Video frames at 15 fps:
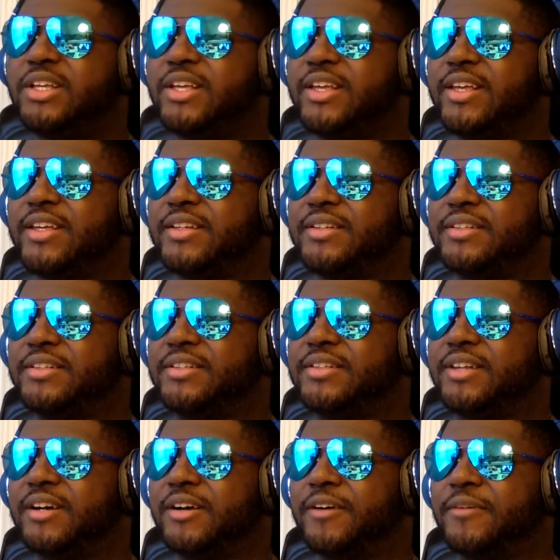
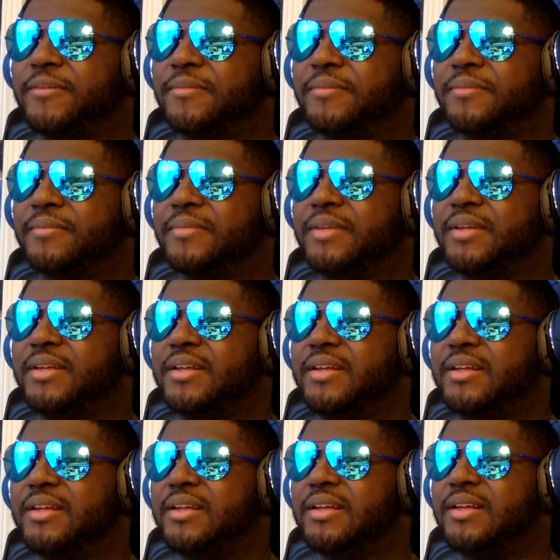it's um,
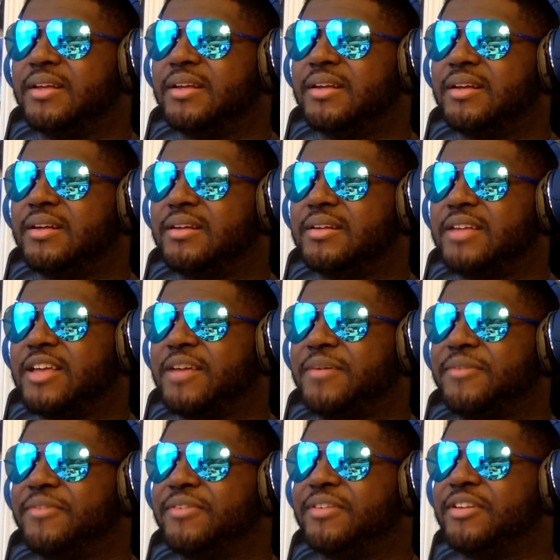damn,
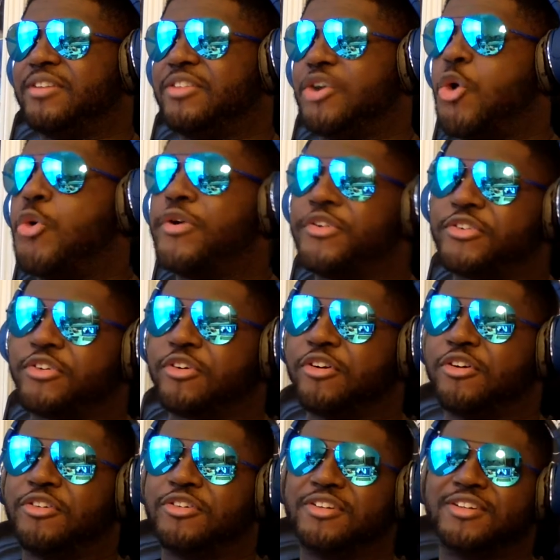like the horse
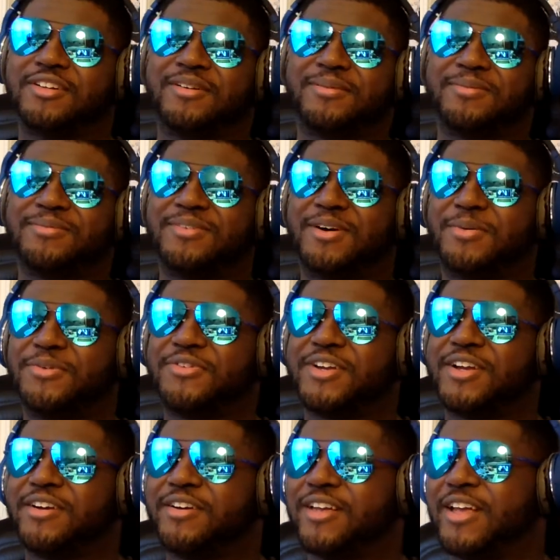girl. Almost
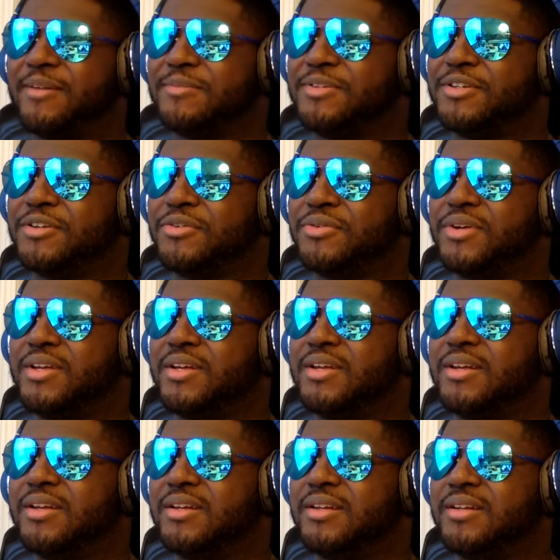forgetting her name too.
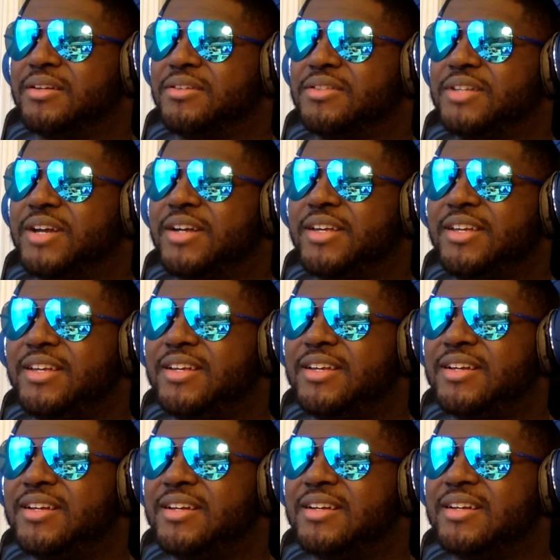Uzaki.
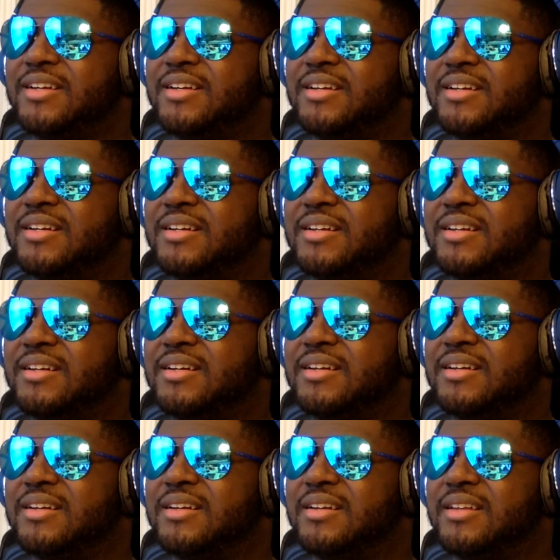
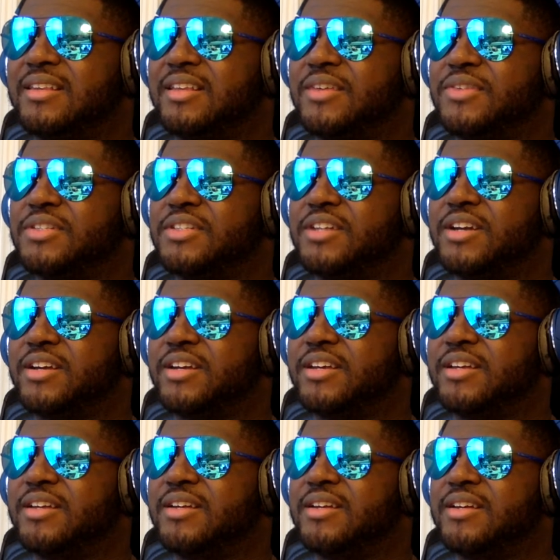I think it was Uzaki.